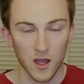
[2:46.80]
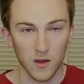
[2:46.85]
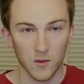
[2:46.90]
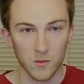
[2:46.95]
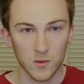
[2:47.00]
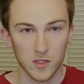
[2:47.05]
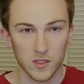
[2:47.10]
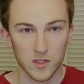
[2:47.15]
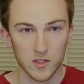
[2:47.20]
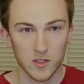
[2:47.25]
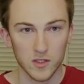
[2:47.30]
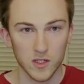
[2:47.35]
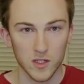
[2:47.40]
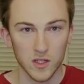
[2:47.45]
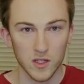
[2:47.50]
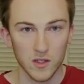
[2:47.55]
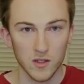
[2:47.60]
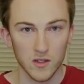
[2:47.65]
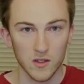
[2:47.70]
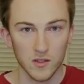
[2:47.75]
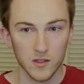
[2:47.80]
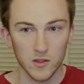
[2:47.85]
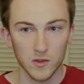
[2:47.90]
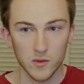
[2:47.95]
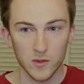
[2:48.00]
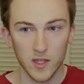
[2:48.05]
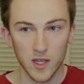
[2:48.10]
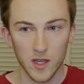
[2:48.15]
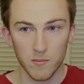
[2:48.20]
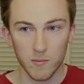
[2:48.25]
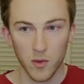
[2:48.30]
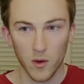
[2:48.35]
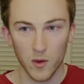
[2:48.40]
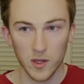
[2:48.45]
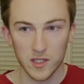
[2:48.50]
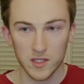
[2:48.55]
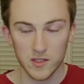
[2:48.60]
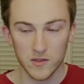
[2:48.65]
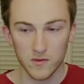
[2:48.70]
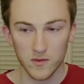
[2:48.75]
which you get
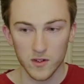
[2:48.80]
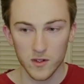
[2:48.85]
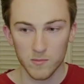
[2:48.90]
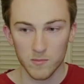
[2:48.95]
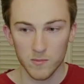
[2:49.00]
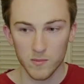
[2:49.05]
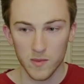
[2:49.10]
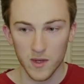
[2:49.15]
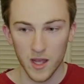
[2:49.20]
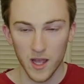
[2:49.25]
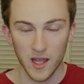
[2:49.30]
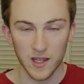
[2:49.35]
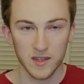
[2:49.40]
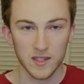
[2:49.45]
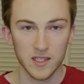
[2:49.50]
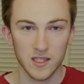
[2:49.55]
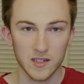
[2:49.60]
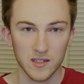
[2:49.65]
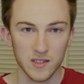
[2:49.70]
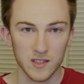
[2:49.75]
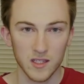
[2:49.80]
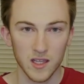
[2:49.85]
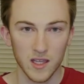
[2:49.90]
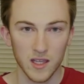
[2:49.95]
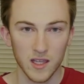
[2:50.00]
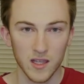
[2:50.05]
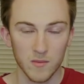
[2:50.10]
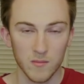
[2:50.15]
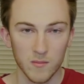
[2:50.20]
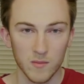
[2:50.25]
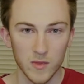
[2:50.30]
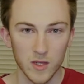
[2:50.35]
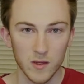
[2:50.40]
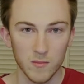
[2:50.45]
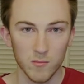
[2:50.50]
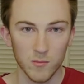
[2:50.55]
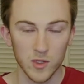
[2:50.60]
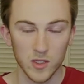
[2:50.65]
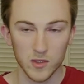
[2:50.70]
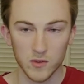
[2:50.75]
points from at the end of the game,
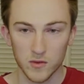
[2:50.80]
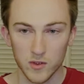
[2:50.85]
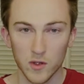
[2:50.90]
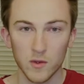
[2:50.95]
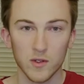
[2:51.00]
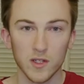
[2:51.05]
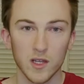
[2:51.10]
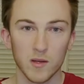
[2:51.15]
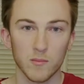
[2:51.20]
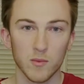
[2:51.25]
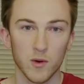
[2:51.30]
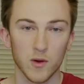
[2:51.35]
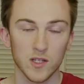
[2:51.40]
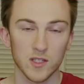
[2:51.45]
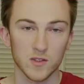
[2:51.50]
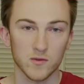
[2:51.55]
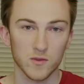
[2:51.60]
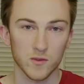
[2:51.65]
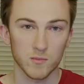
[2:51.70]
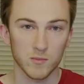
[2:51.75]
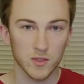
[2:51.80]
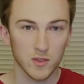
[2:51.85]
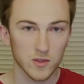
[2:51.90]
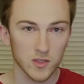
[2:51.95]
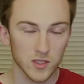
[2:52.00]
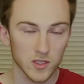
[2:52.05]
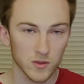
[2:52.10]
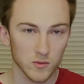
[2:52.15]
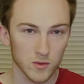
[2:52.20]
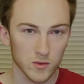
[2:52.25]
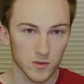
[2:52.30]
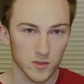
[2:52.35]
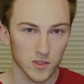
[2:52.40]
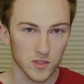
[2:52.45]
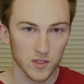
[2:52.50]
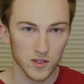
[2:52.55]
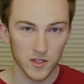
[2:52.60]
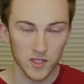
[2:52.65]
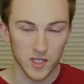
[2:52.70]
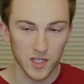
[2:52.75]
but you don't get points for building the routes
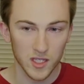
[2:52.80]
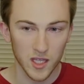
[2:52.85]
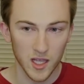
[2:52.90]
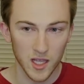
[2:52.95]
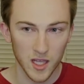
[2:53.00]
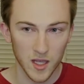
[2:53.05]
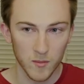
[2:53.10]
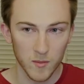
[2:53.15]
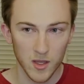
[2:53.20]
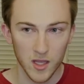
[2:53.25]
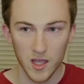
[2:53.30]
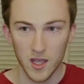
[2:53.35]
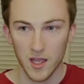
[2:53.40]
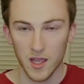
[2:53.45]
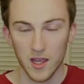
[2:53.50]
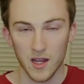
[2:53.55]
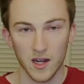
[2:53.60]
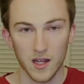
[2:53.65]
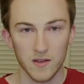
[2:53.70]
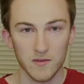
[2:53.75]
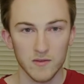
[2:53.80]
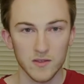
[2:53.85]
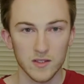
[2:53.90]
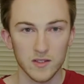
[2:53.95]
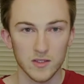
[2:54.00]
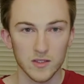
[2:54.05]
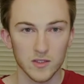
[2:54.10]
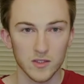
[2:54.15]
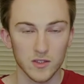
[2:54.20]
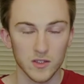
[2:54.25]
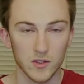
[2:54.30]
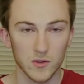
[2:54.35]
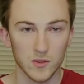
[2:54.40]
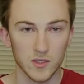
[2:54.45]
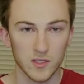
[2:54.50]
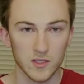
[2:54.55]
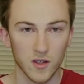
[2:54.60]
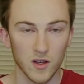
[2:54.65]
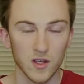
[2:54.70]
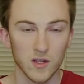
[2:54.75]
during the game, and I feel as though
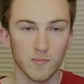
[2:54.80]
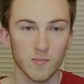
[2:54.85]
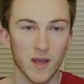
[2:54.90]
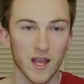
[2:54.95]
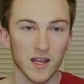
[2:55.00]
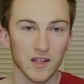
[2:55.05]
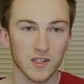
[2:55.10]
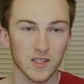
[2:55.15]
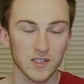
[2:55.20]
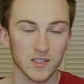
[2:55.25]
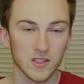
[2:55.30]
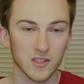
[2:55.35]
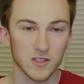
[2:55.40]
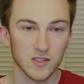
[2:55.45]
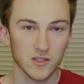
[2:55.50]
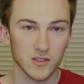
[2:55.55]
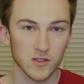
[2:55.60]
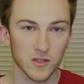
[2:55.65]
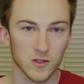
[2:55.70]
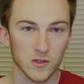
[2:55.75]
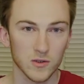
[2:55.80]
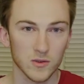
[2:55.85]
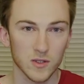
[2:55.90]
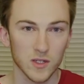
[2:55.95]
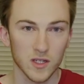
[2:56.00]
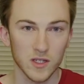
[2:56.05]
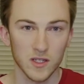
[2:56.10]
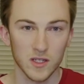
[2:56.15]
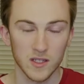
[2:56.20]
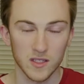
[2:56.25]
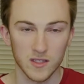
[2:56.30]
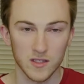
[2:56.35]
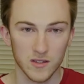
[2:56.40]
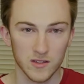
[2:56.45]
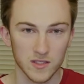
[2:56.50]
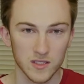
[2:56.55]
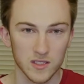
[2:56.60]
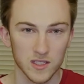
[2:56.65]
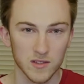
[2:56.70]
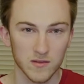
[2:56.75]
it's unbalanced, so it
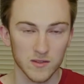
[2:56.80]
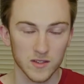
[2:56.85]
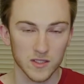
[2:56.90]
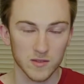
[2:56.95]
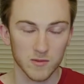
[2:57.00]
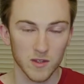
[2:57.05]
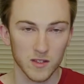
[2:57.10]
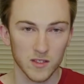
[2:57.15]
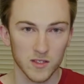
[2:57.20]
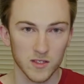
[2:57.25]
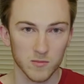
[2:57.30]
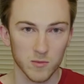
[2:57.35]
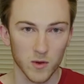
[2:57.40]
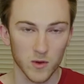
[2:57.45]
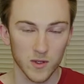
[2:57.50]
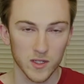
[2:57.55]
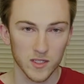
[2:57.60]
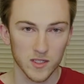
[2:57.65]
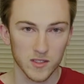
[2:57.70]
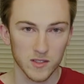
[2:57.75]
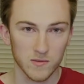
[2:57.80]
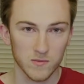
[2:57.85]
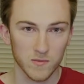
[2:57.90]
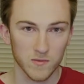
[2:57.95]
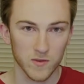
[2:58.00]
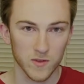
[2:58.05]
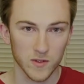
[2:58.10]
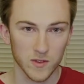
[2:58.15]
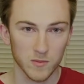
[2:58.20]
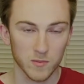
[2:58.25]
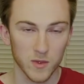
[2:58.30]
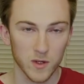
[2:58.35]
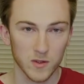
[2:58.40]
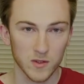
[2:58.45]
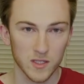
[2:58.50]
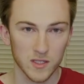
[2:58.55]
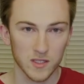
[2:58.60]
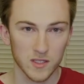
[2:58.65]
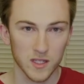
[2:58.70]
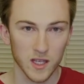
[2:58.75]
doesn't give as much points for the
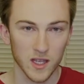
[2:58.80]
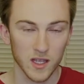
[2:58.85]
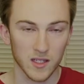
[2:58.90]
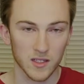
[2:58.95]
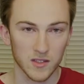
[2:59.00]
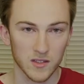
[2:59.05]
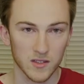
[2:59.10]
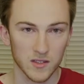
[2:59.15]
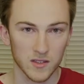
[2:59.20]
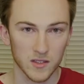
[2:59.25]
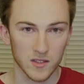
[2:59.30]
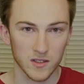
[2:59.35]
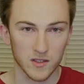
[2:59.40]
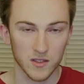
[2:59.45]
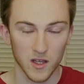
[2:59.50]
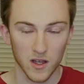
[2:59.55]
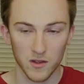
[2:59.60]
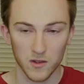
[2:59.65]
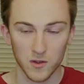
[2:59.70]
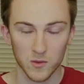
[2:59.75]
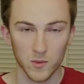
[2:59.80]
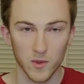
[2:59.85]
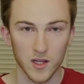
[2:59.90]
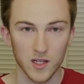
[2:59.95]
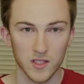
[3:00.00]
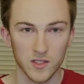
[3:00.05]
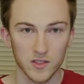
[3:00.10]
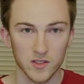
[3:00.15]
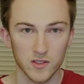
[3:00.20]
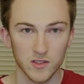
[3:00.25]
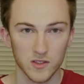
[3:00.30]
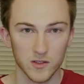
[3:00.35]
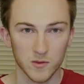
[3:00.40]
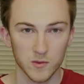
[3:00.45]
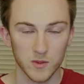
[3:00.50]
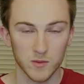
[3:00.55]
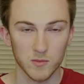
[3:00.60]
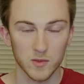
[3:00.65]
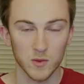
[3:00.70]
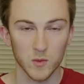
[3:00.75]
bonus as otherwise it
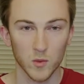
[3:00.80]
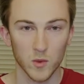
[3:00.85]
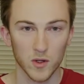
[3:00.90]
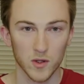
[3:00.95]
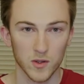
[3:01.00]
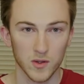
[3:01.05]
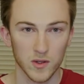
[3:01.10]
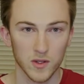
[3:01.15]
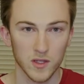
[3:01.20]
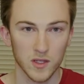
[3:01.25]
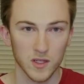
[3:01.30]
would be worth